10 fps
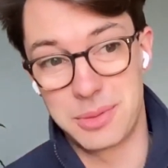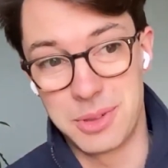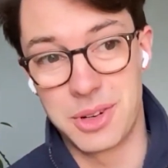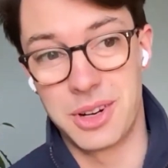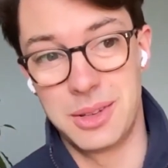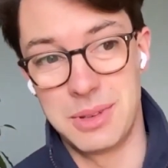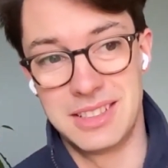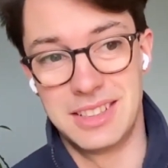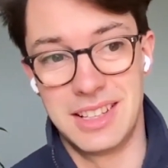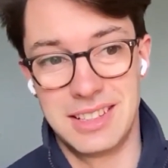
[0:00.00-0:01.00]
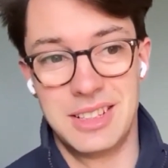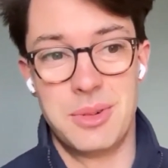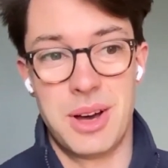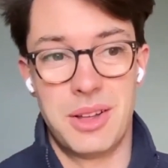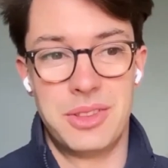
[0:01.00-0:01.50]
majority of businesses in the
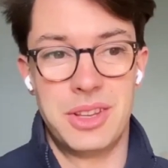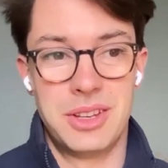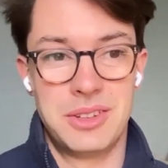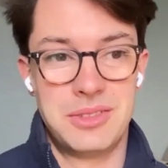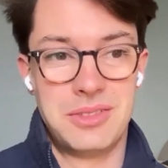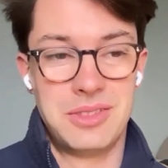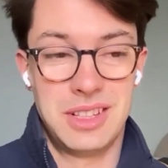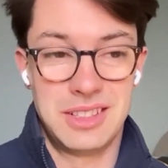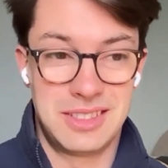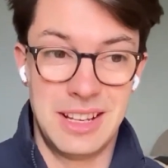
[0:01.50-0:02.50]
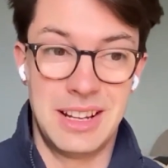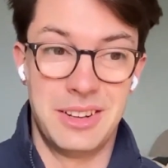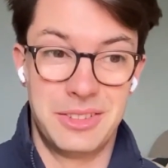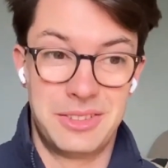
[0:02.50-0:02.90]
world that still